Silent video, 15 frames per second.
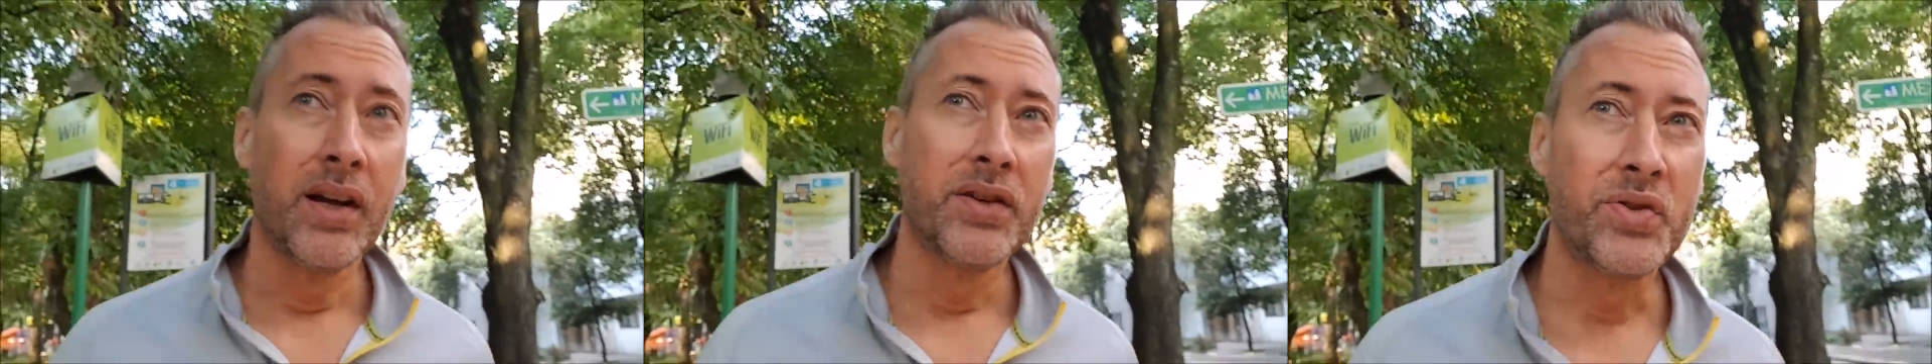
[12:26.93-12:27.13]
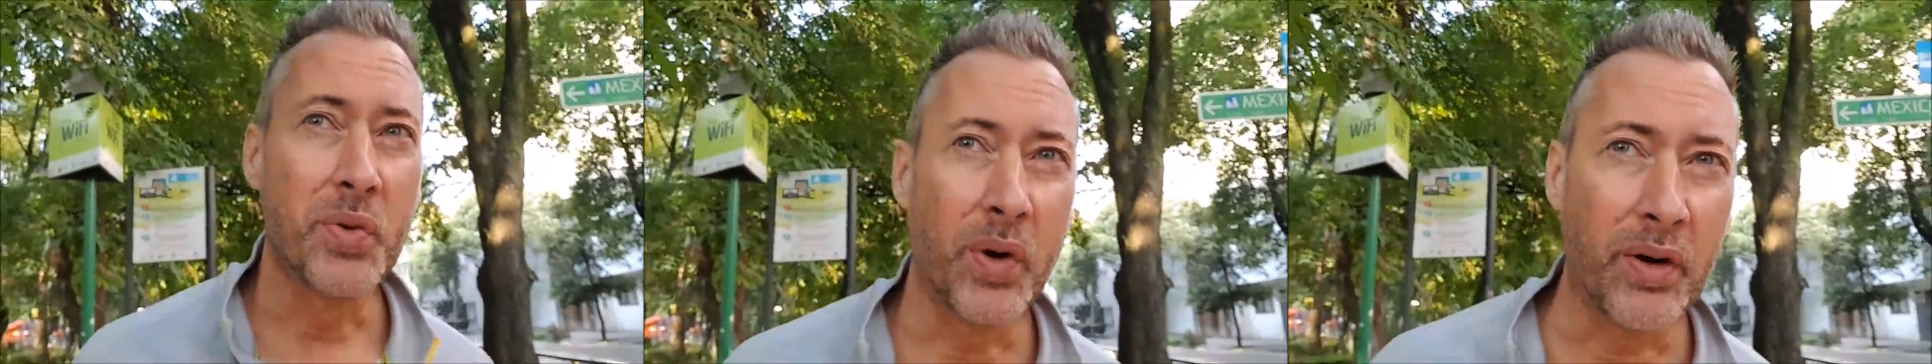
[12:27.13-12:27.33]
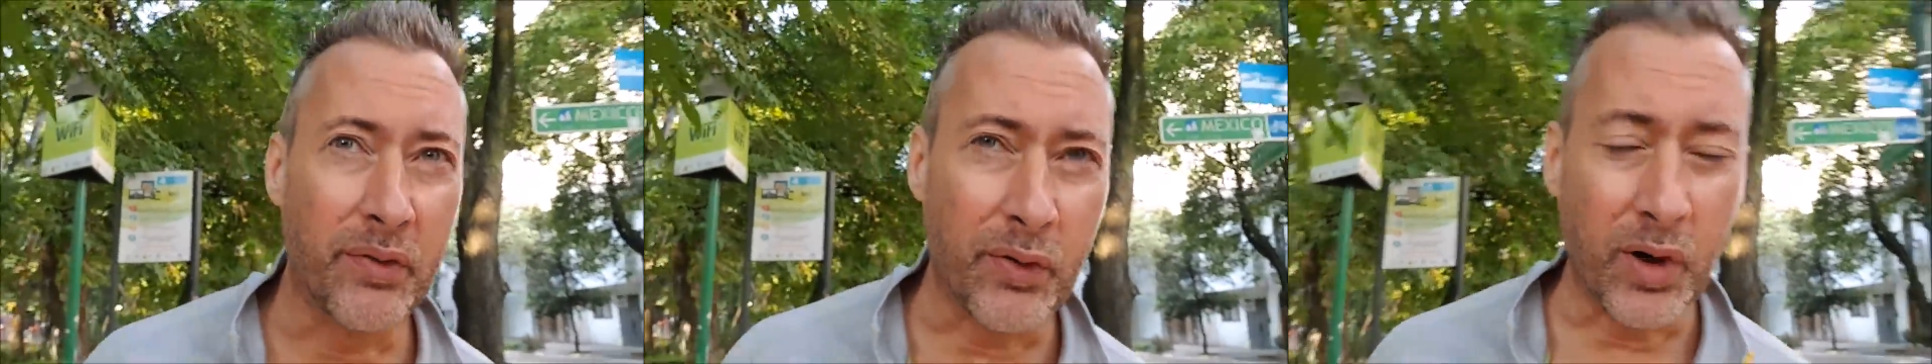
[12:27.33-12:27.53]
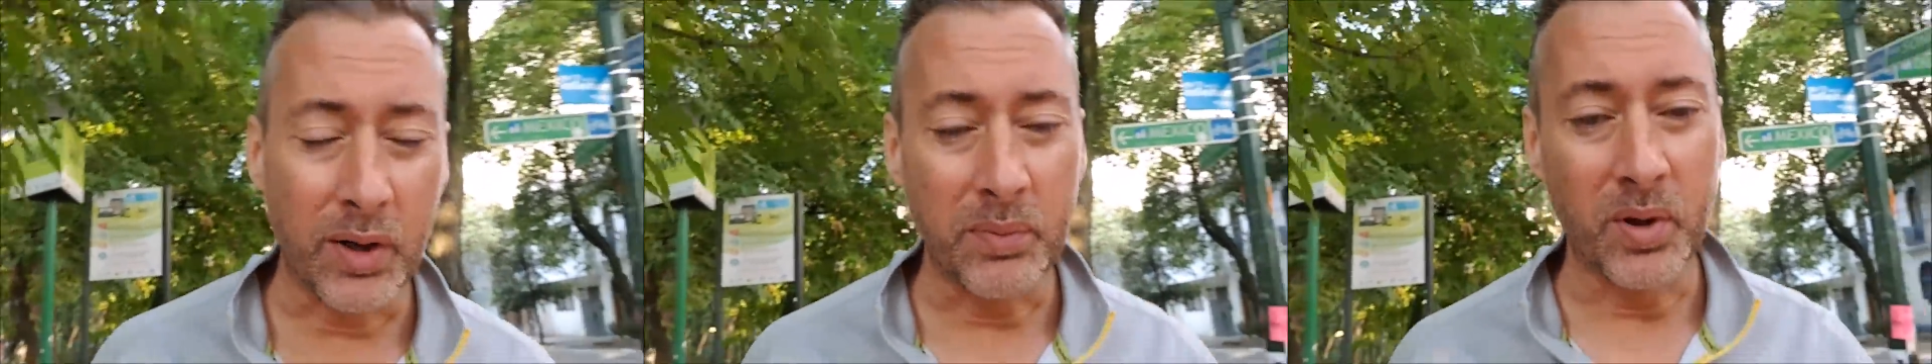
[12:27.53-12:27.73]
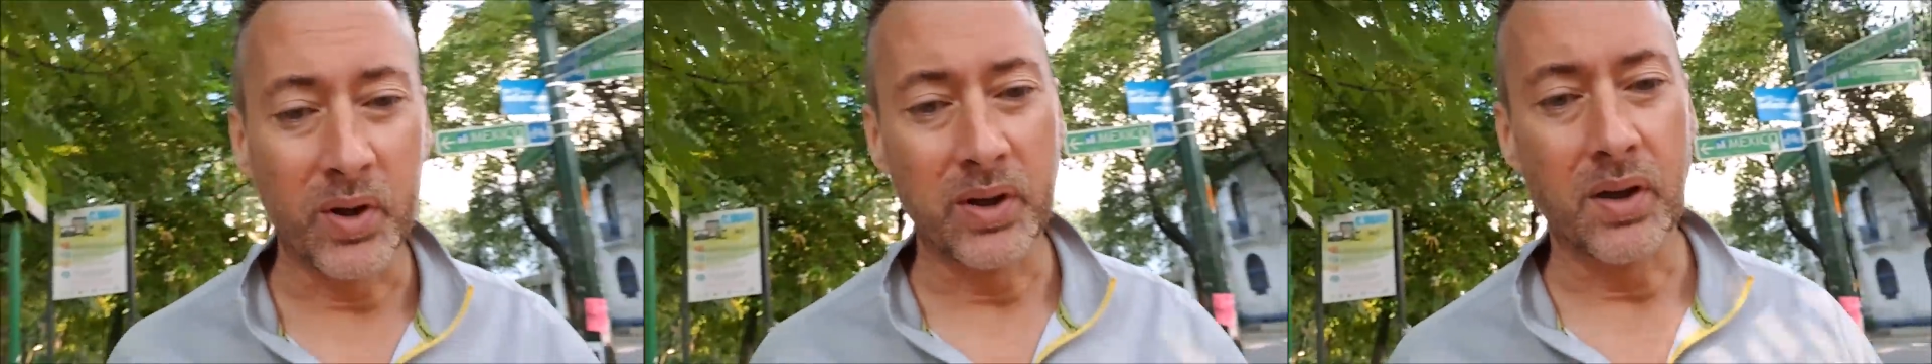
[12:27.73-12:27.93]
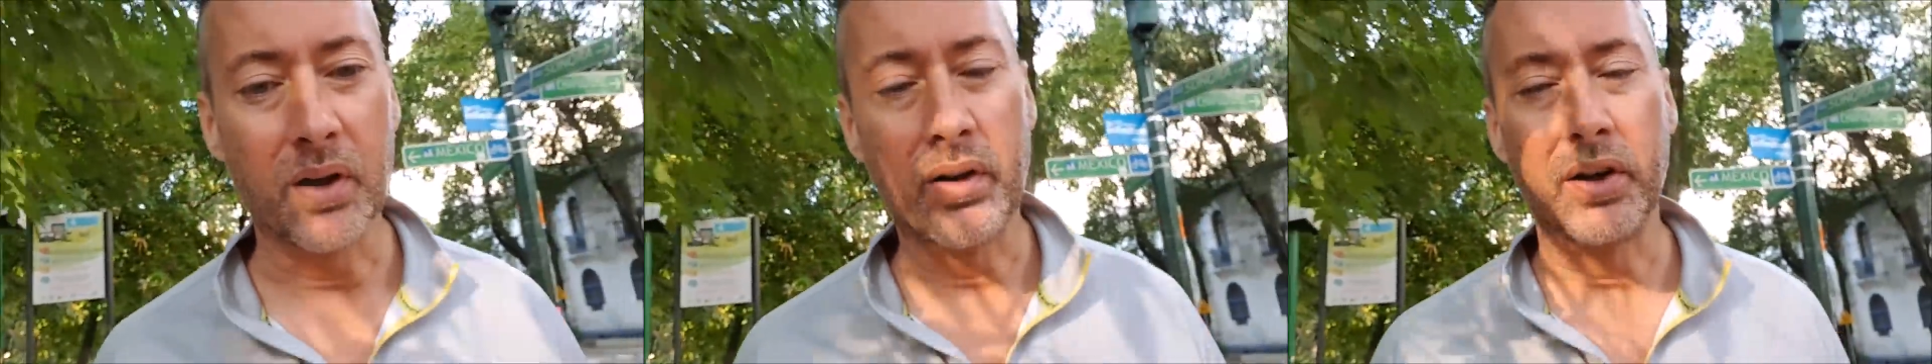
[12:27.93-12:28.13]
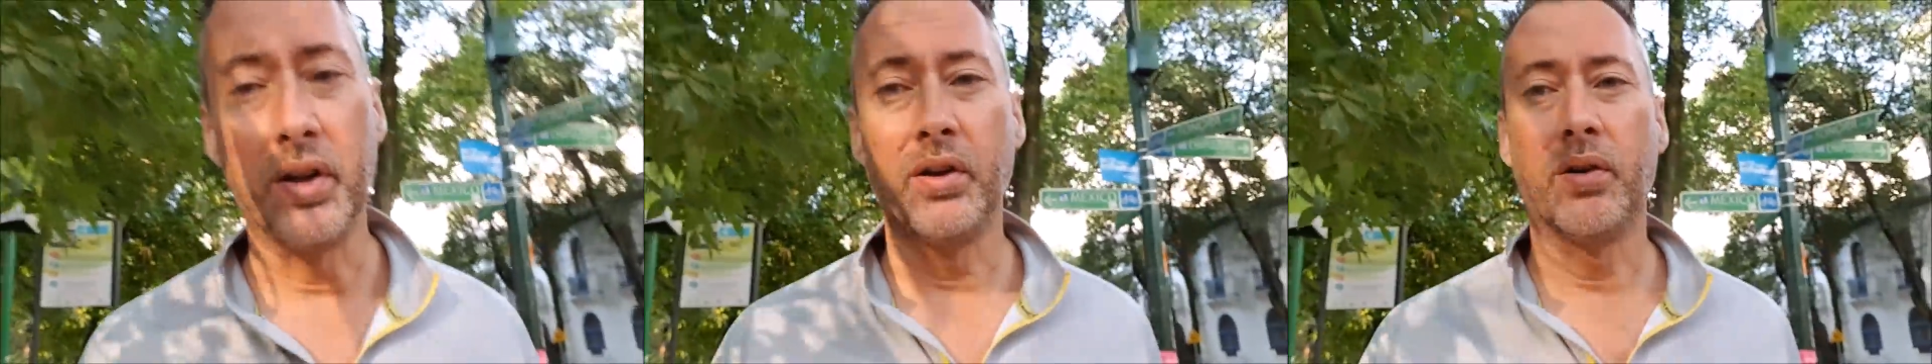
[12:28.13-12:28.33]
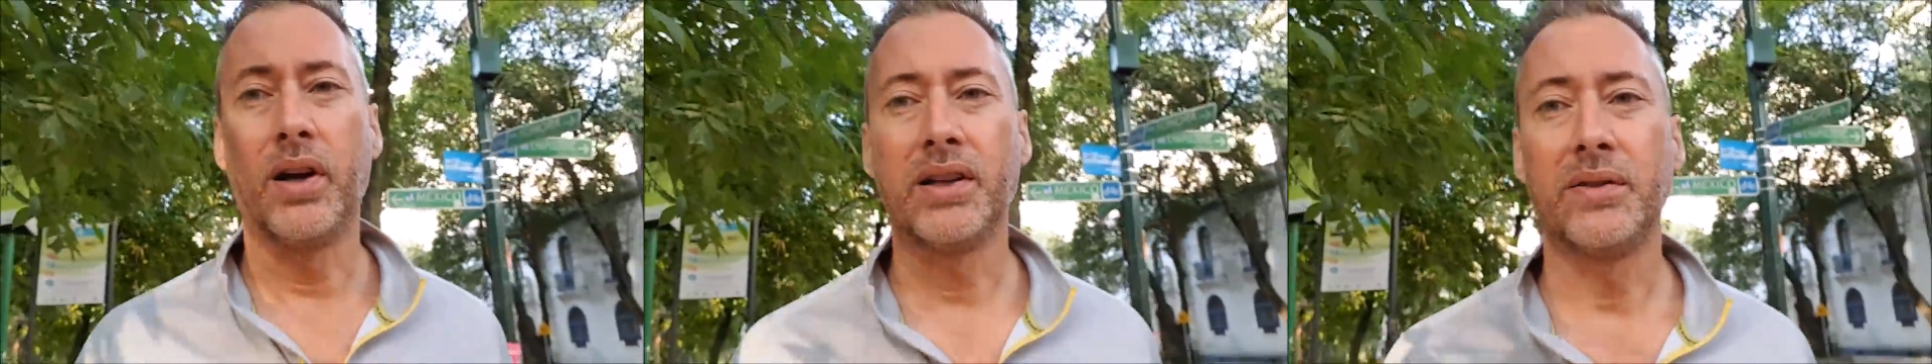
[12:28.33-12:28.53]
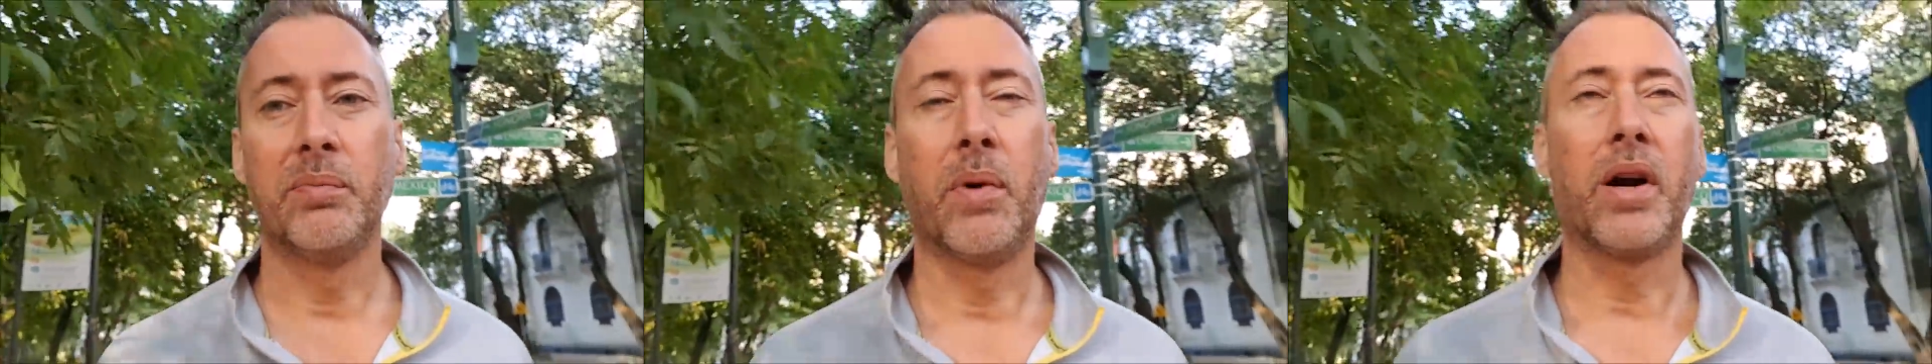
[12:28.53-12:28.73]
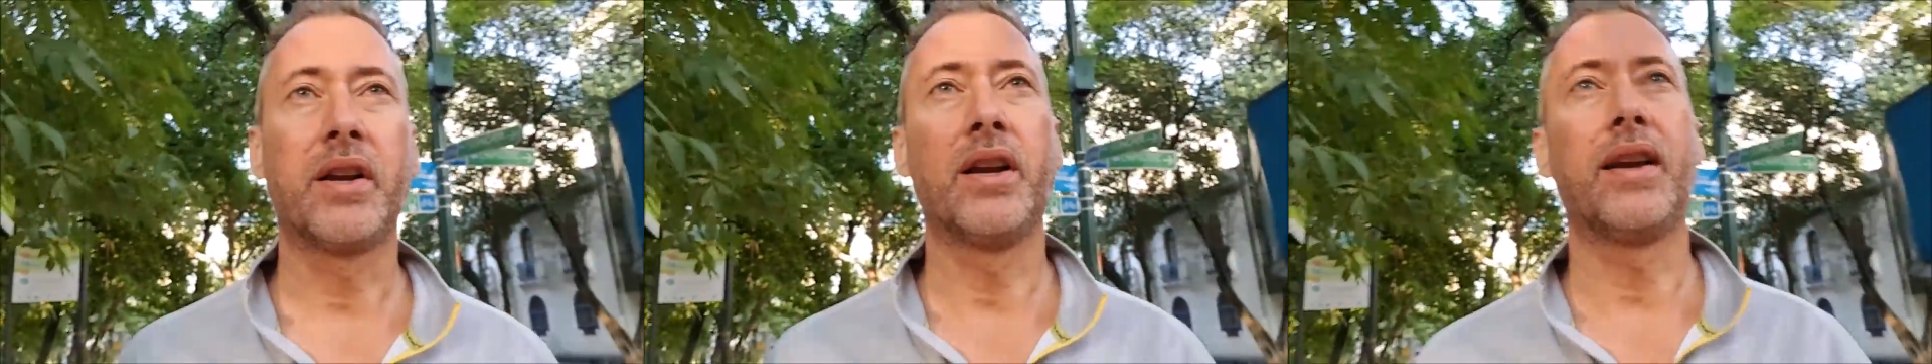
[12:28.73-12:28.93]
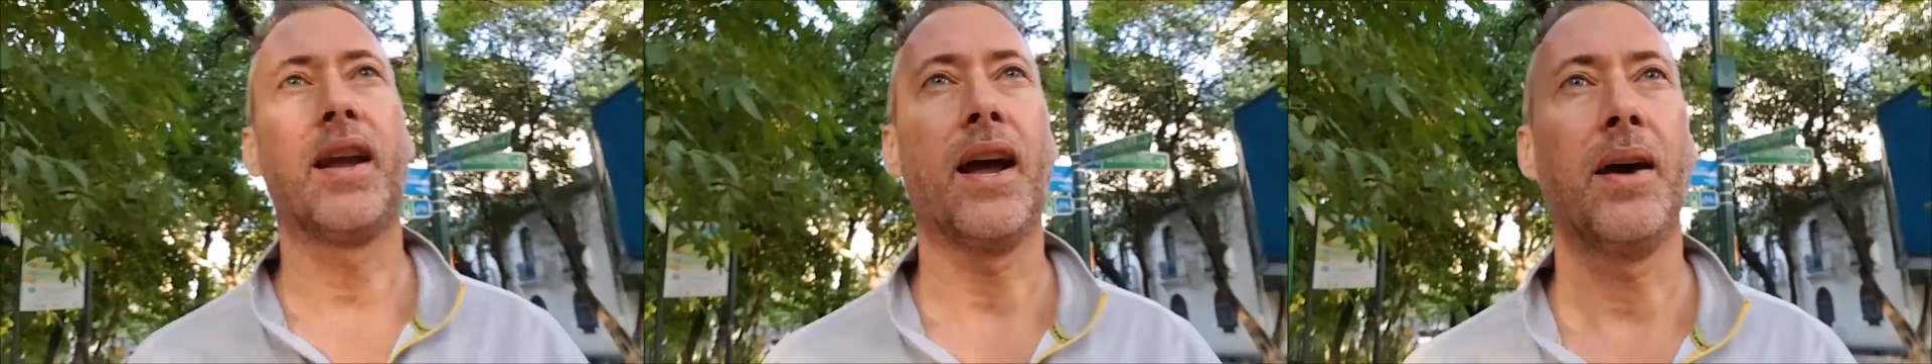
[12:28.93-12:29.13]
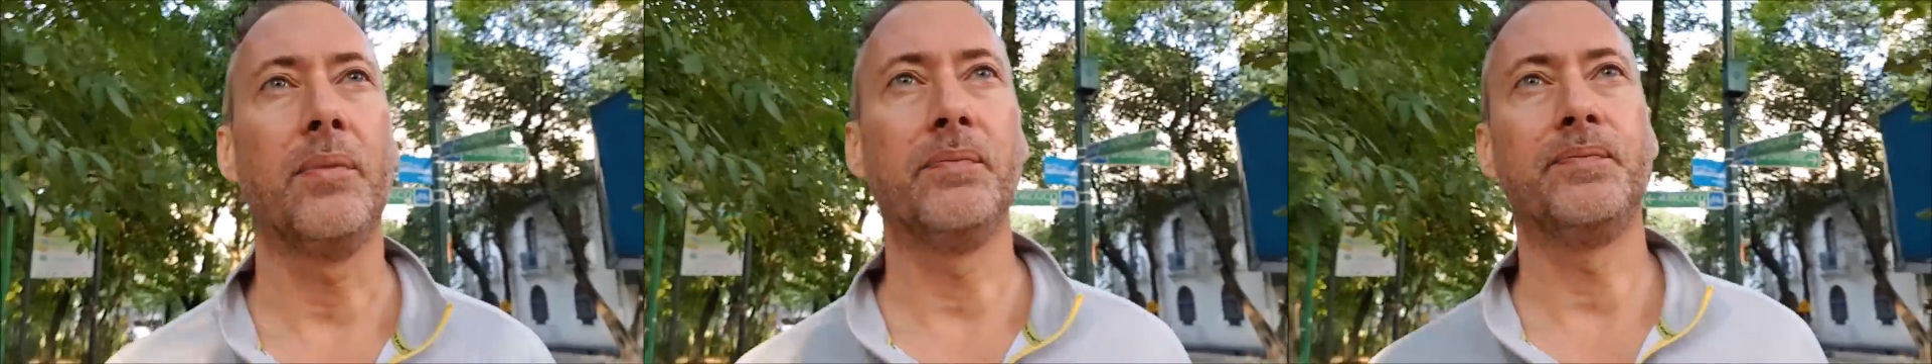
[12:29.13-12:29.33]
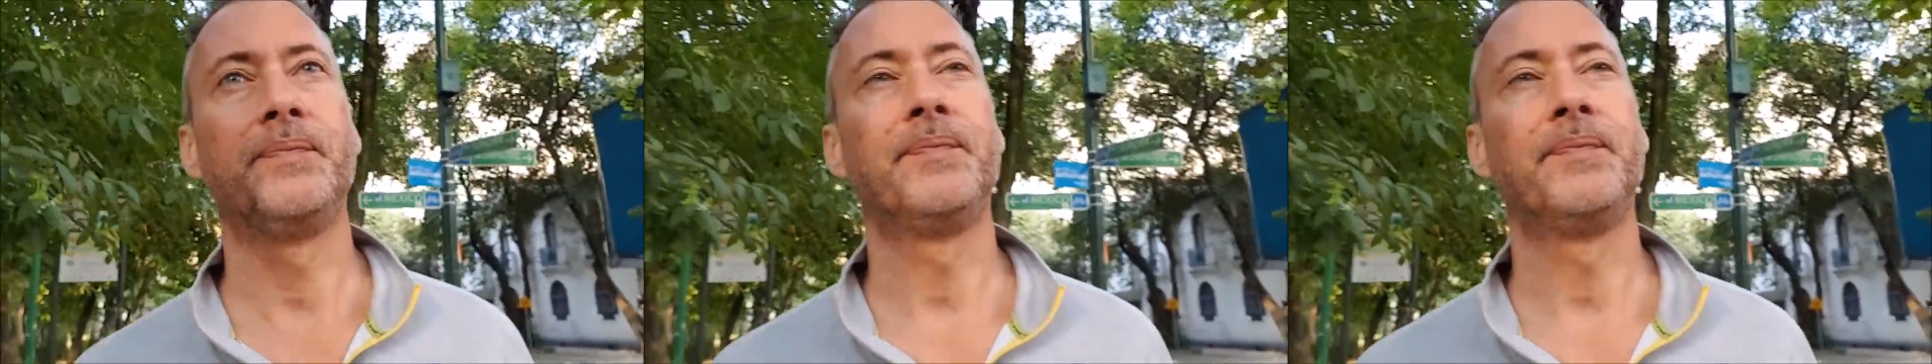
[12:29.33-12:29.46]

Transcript: $240 million US market cap.